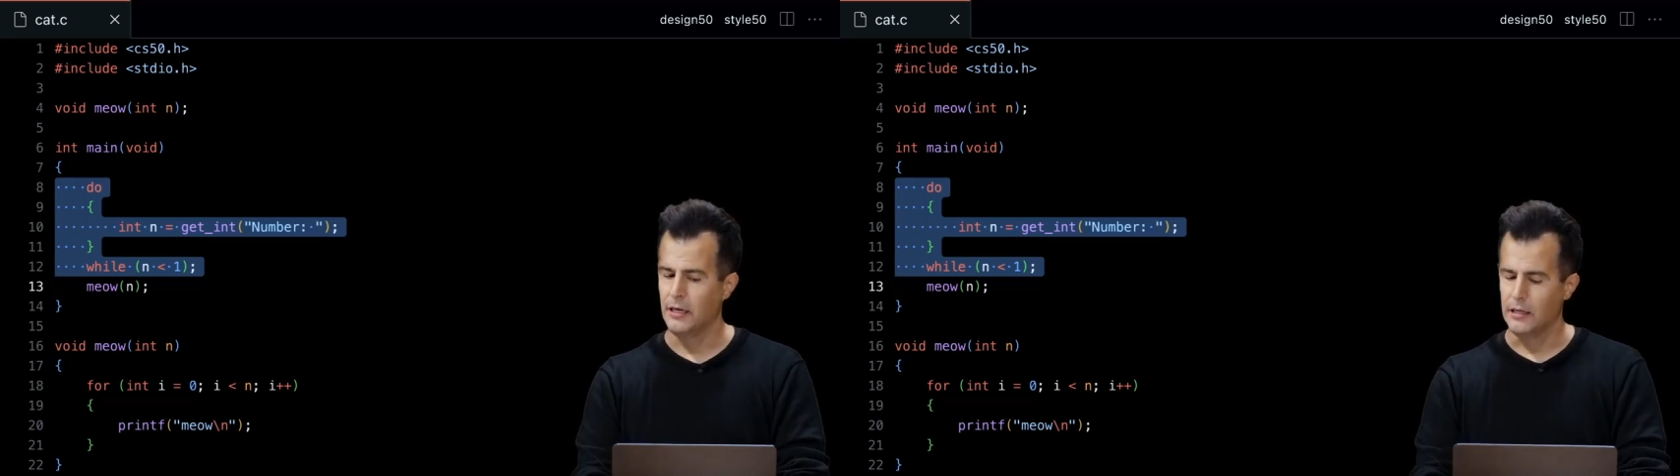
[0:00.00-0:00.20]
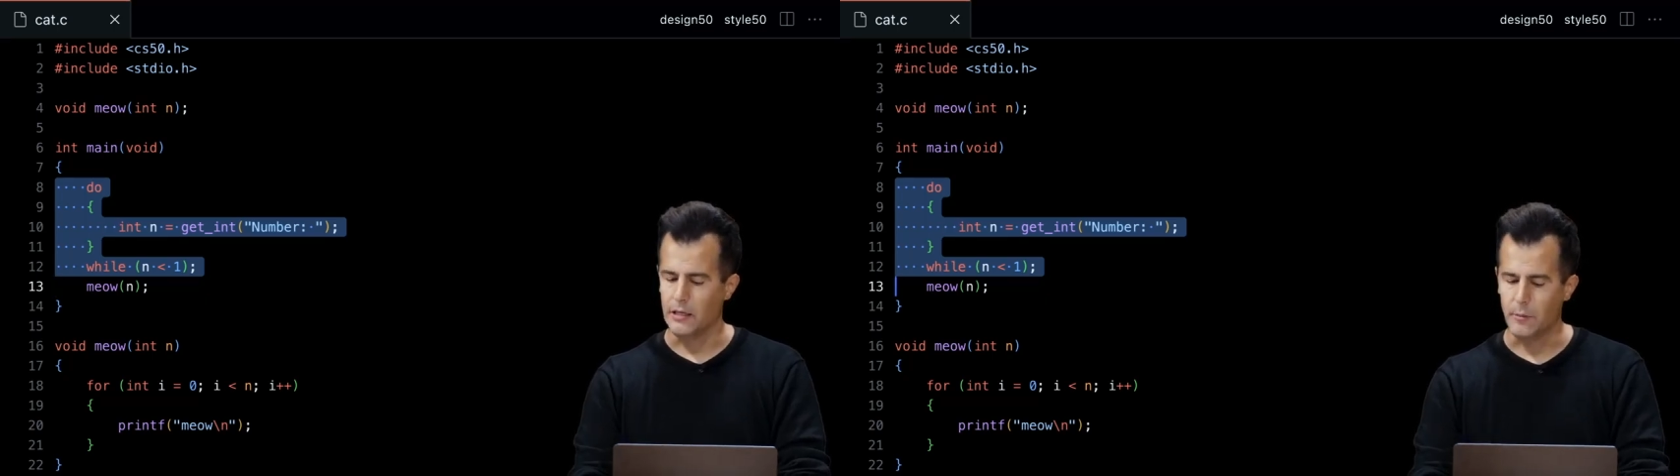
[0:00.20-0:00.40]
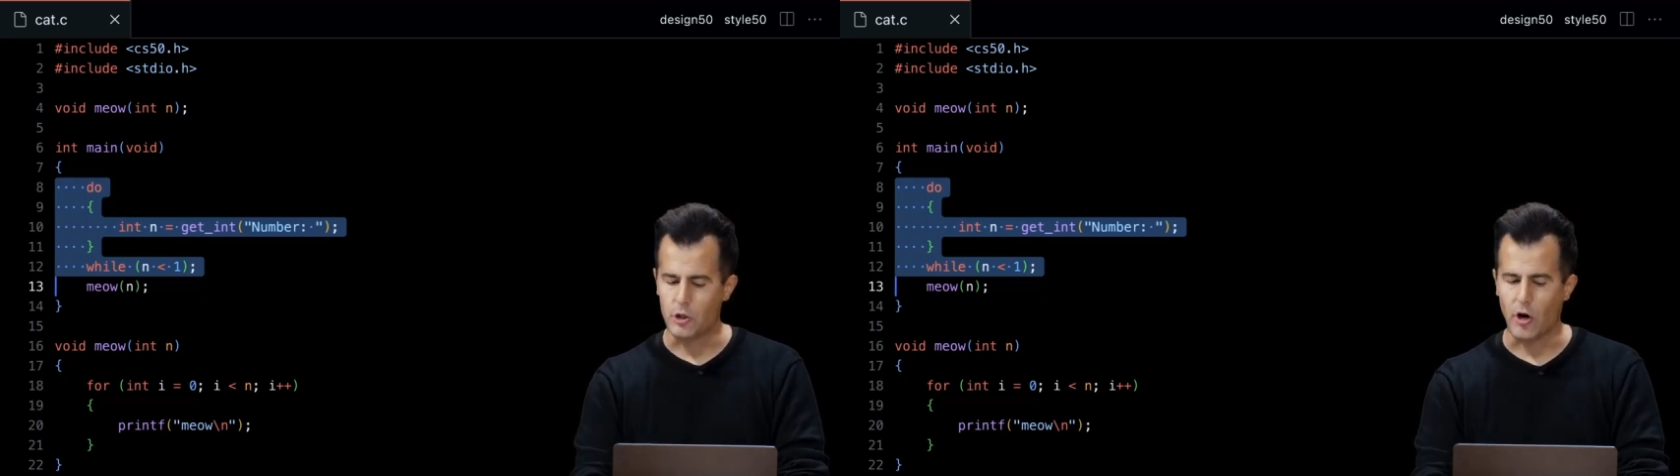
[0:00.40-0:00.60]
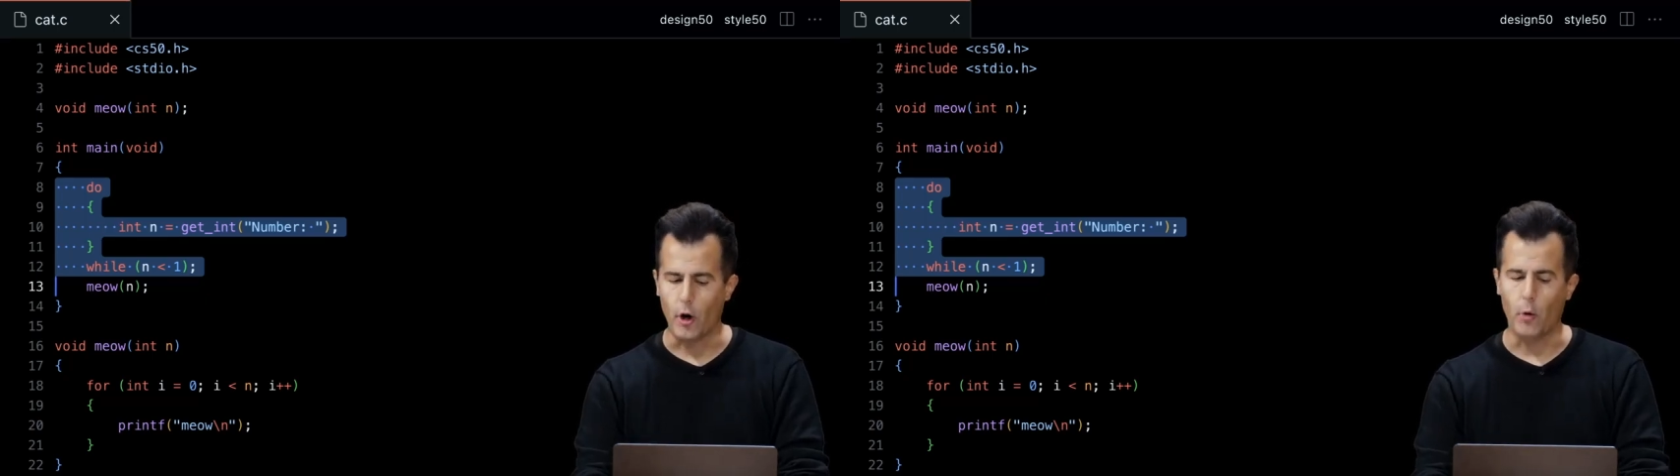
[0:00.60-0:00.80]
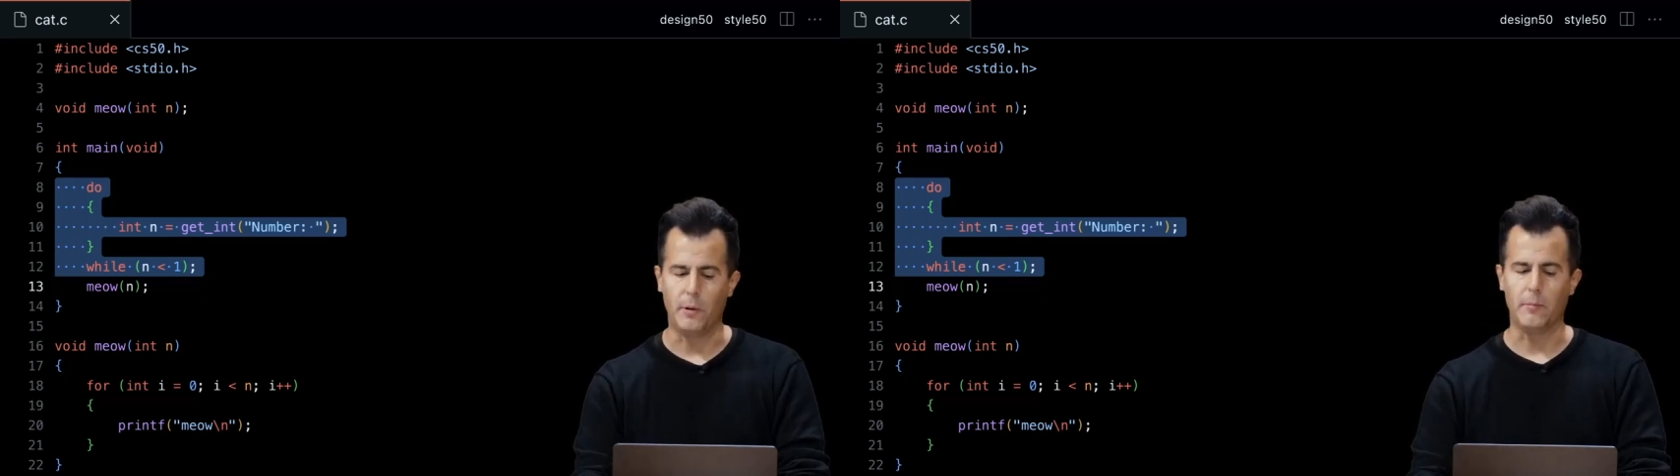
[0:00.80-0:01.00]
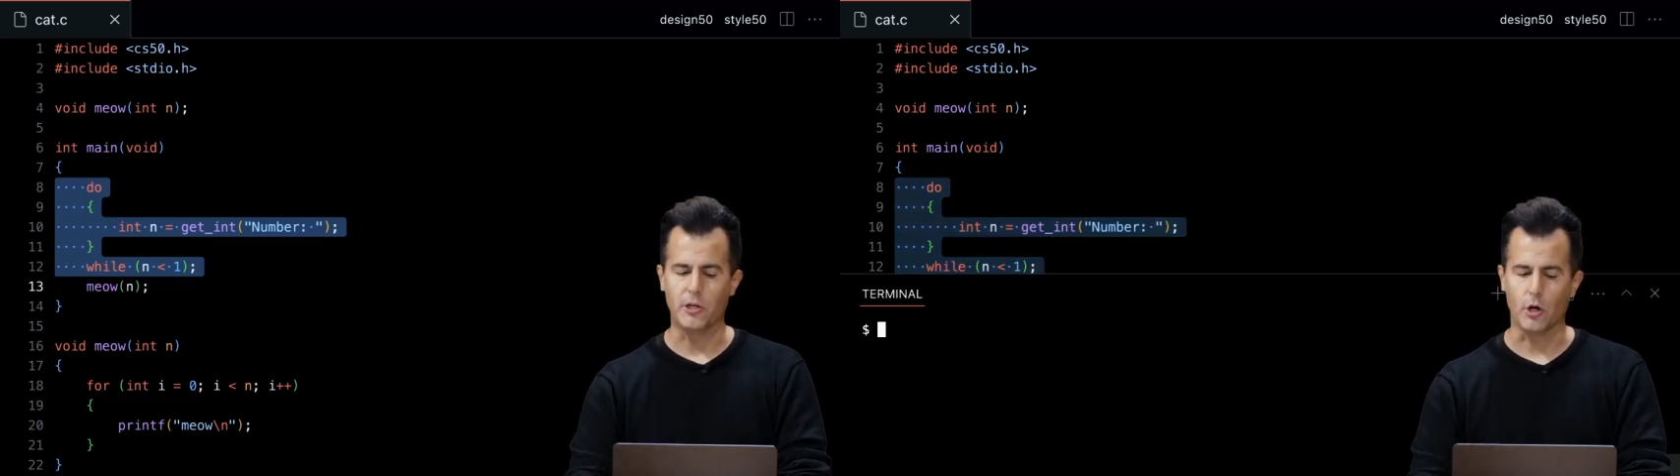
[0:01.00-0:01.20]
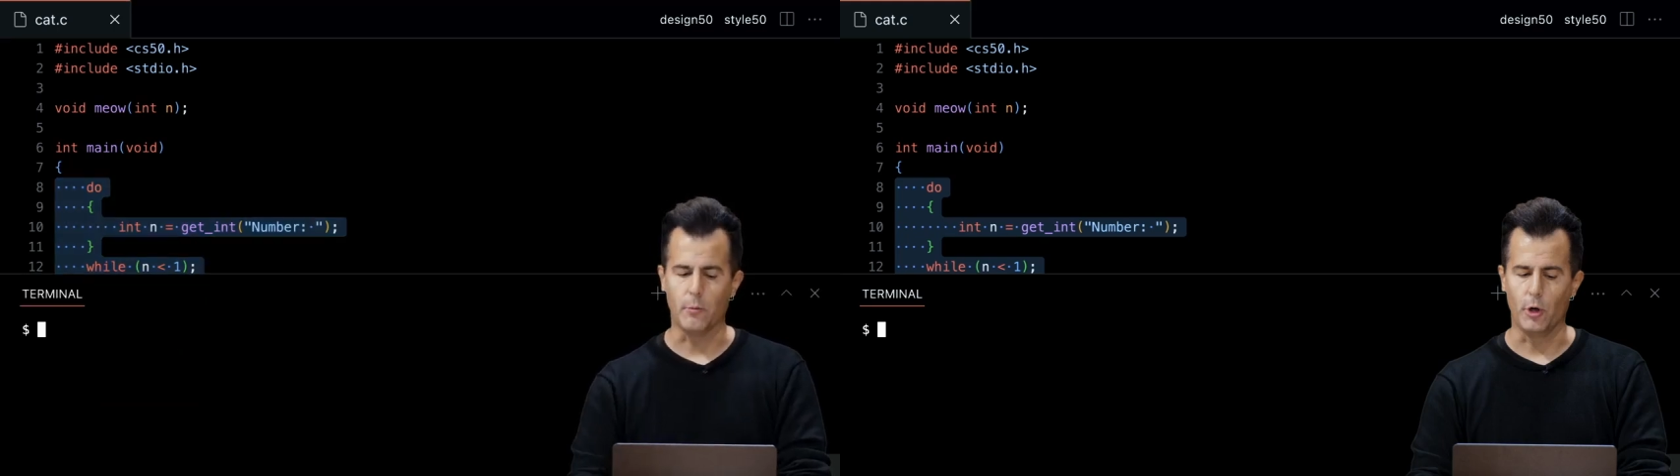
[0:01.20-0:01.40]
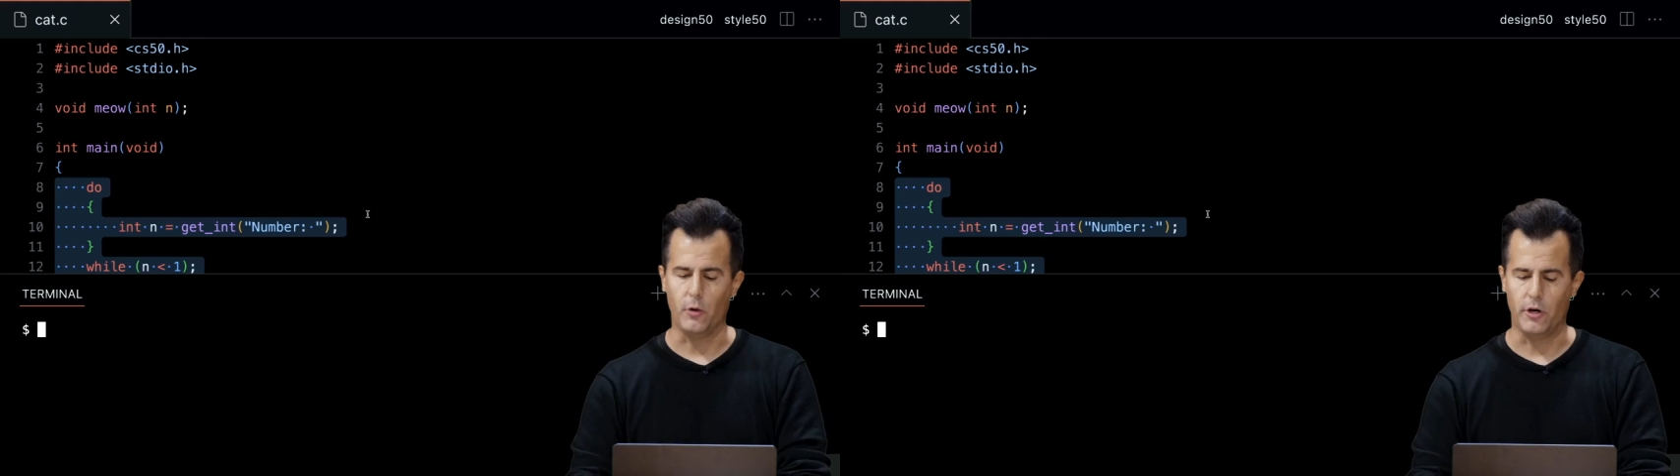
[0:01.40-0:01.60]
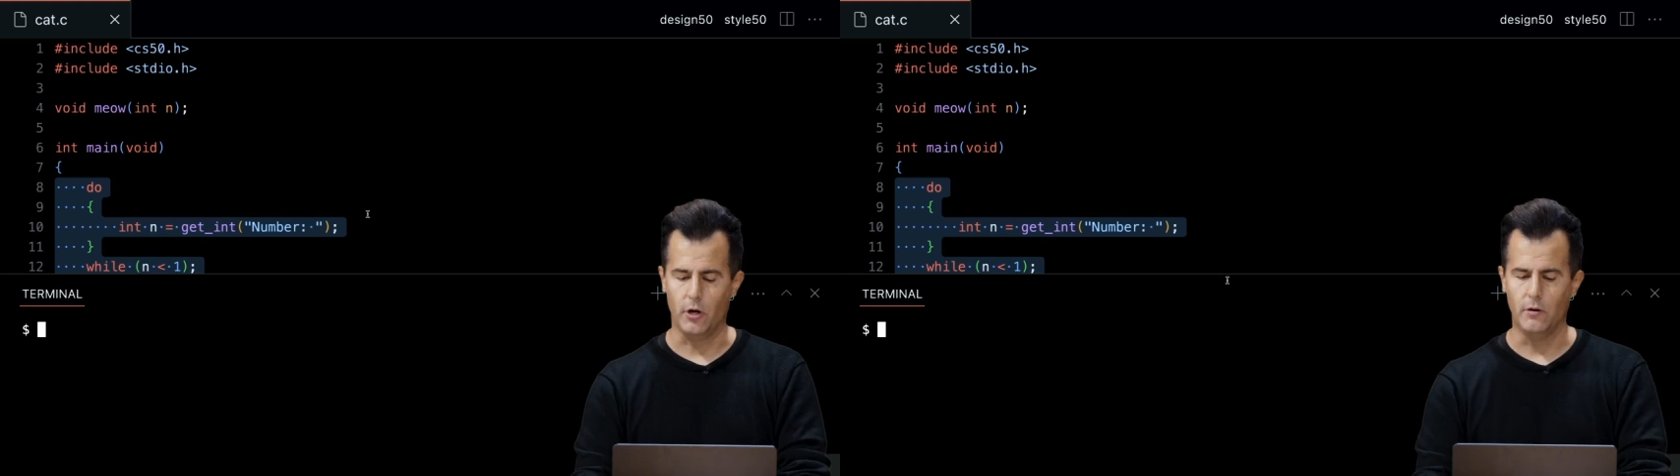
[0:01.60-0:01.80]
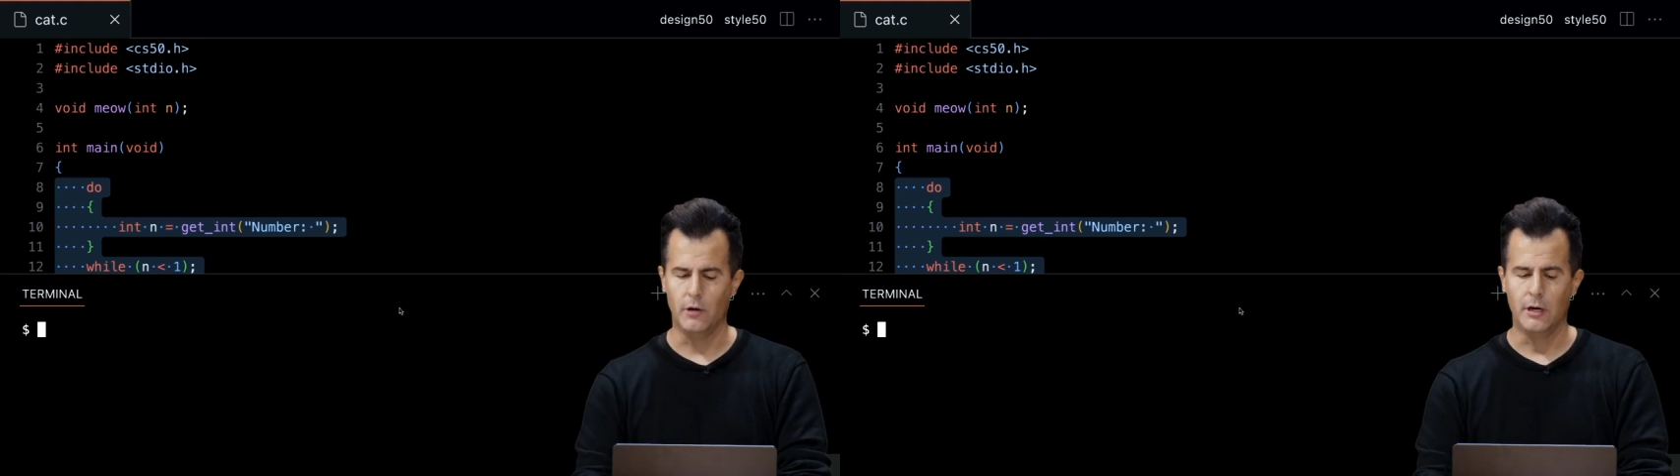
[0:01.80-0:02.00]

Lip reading: Let me try opening my terminal window,